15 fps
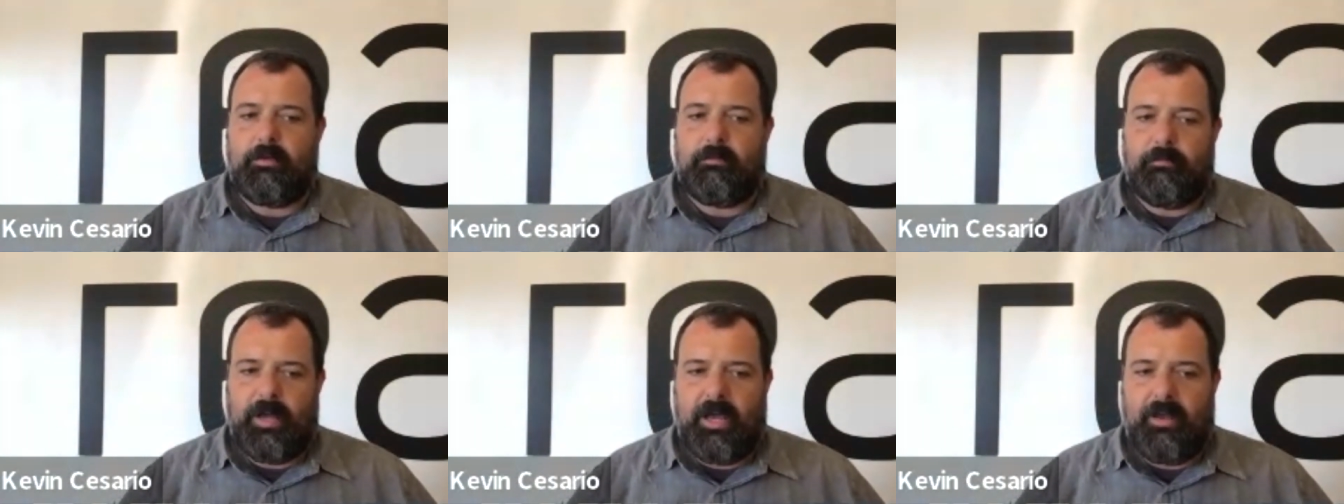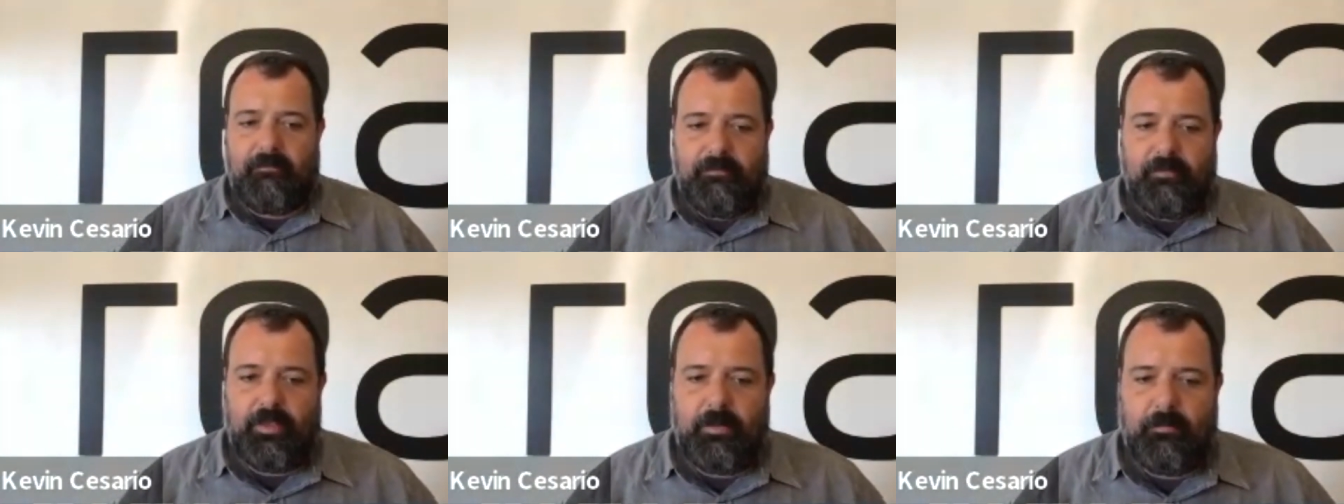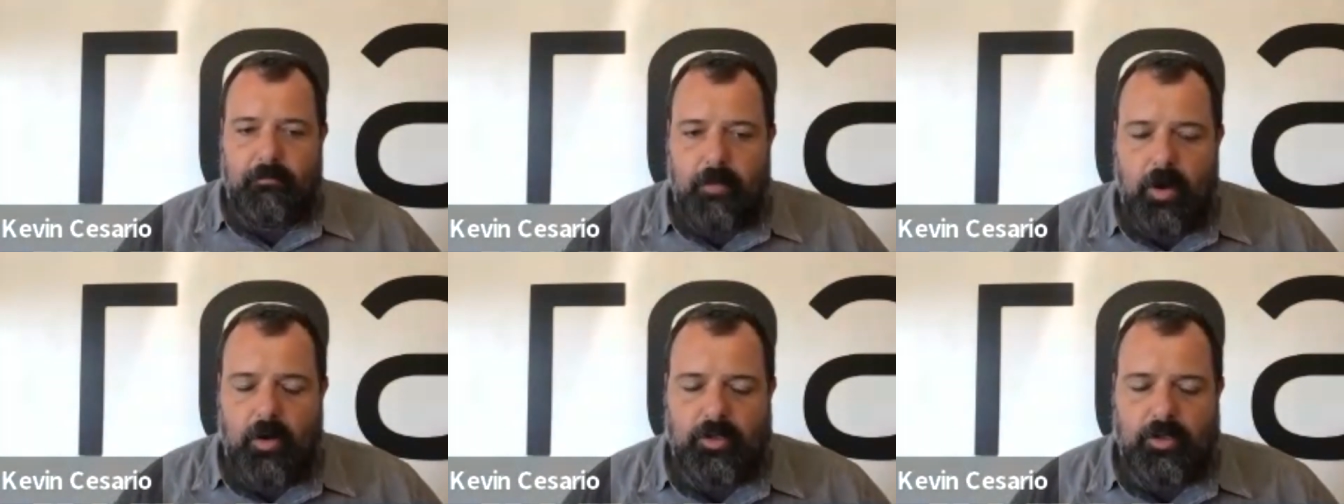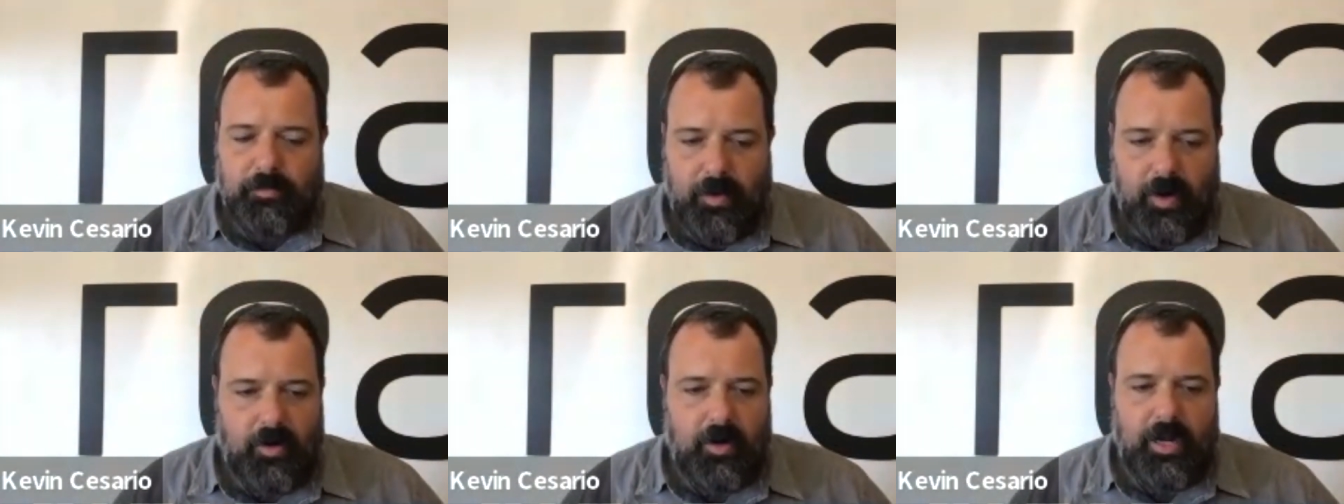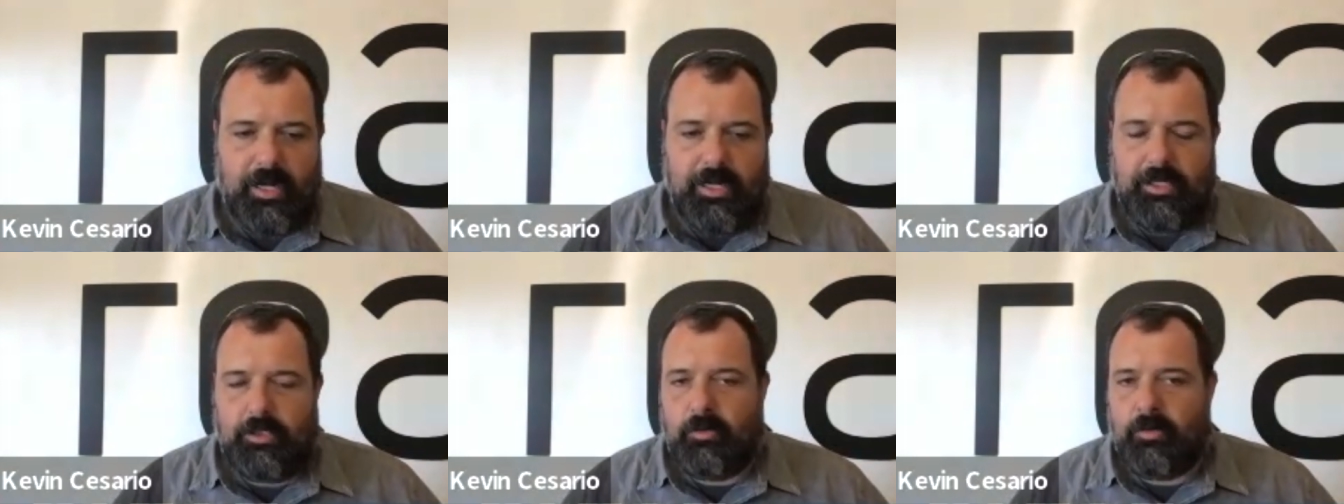But for the most part,
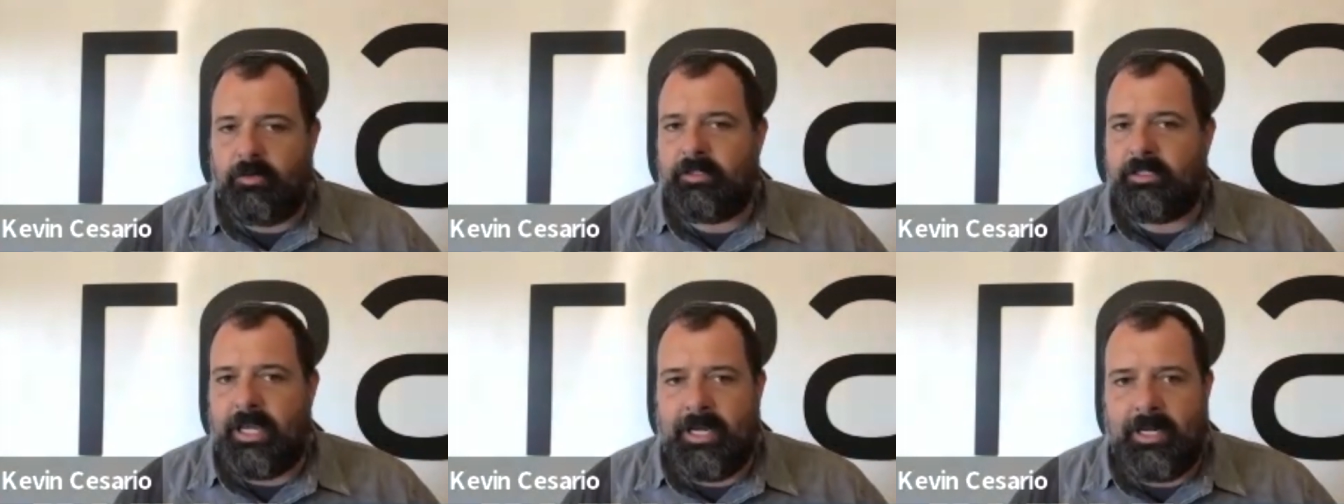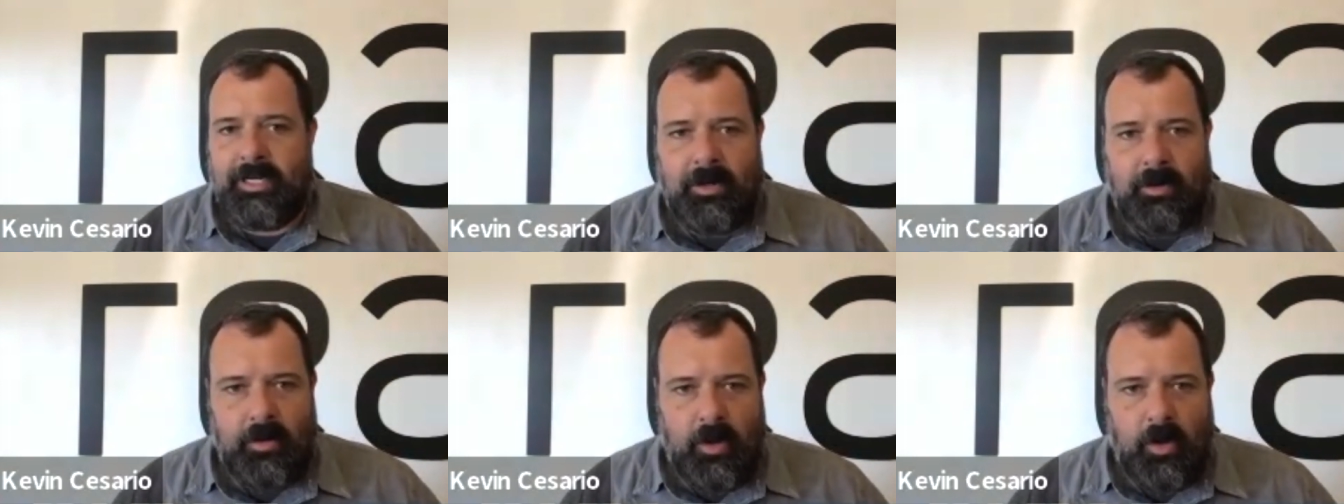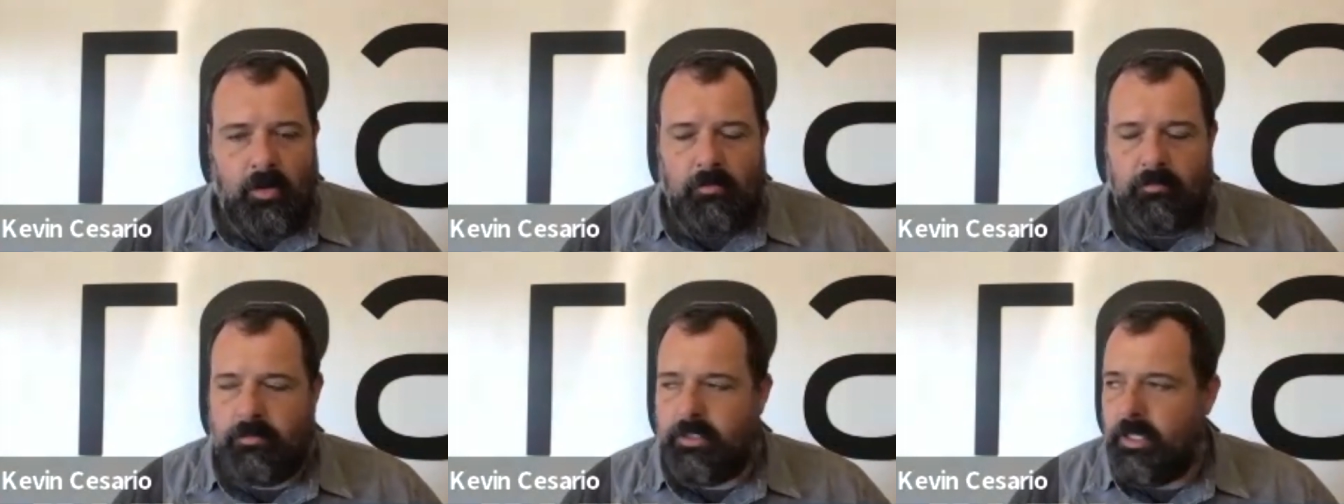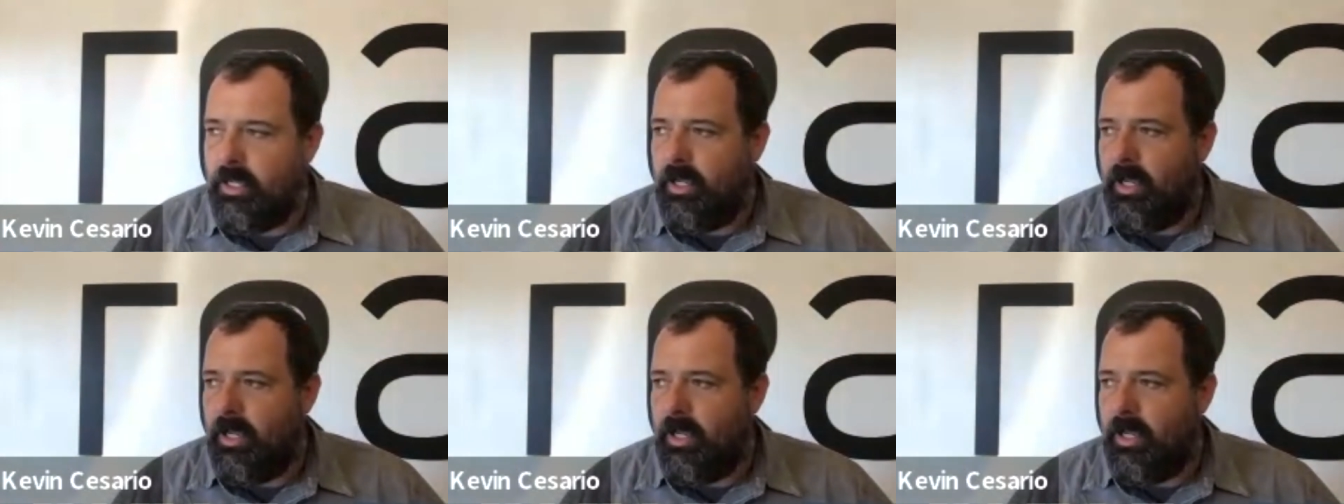any sort of secondary homes,